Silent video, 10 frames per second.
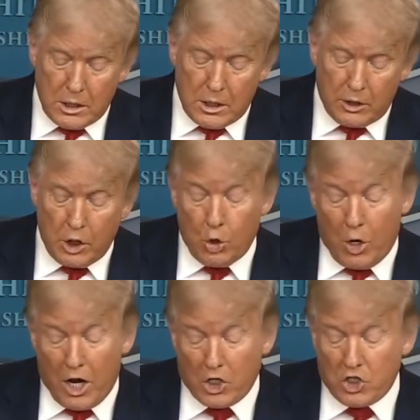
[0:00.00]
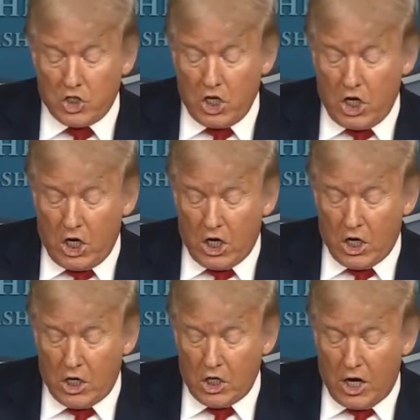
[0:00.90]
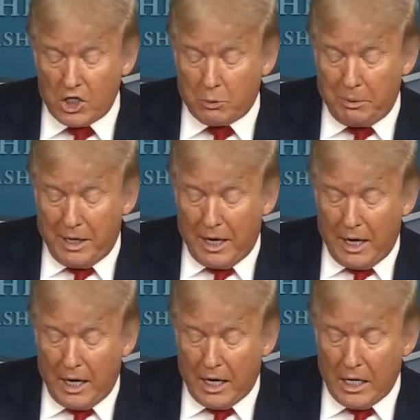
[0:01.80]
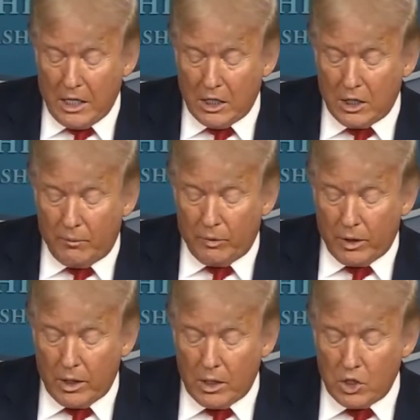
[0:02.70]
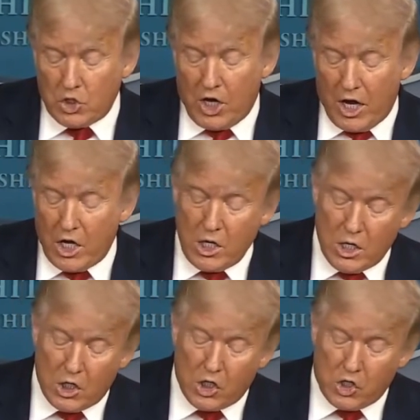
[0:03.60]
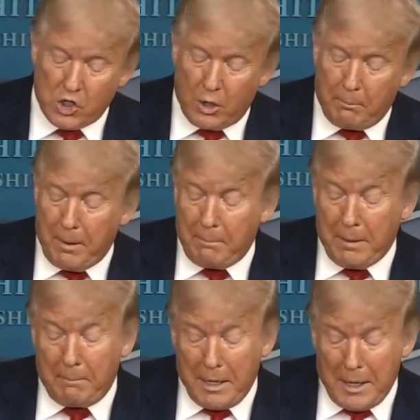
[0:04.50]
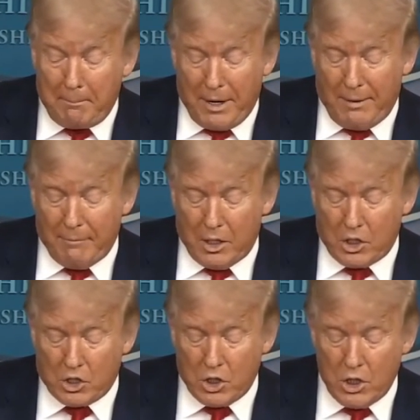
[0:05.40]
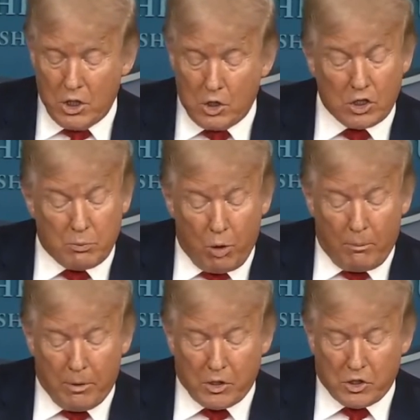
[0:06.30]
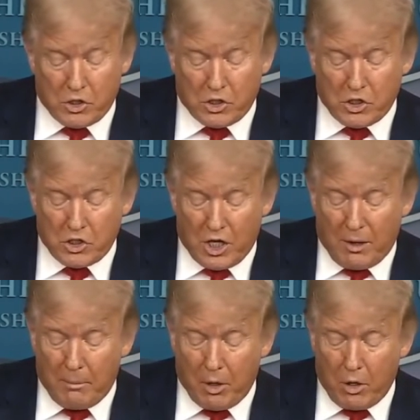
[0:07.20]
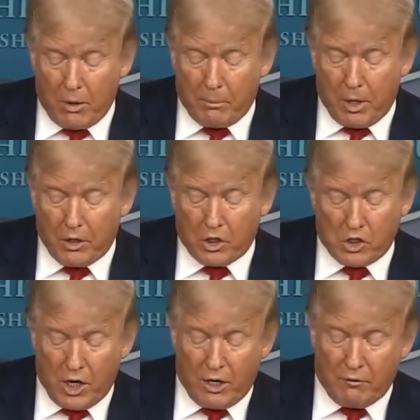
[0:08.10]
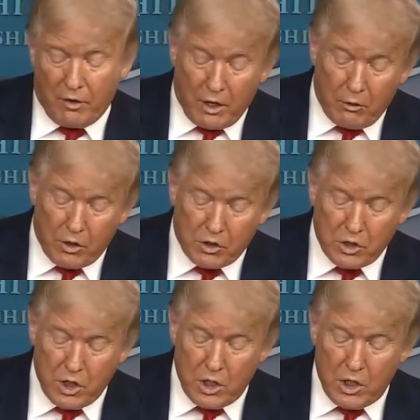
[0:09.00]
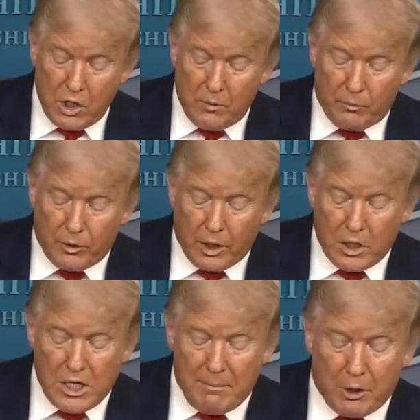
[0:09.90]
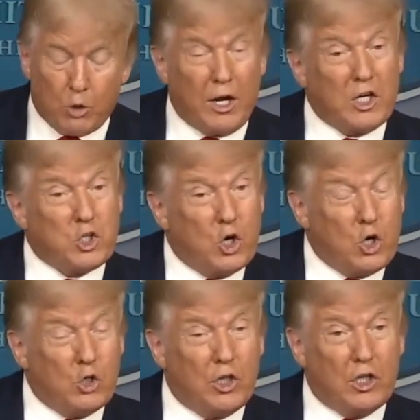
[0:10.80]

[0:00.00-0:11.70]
the UST and SBA send additional PPP payments to small businesses that have been hurt by the China virus. Democrats are holding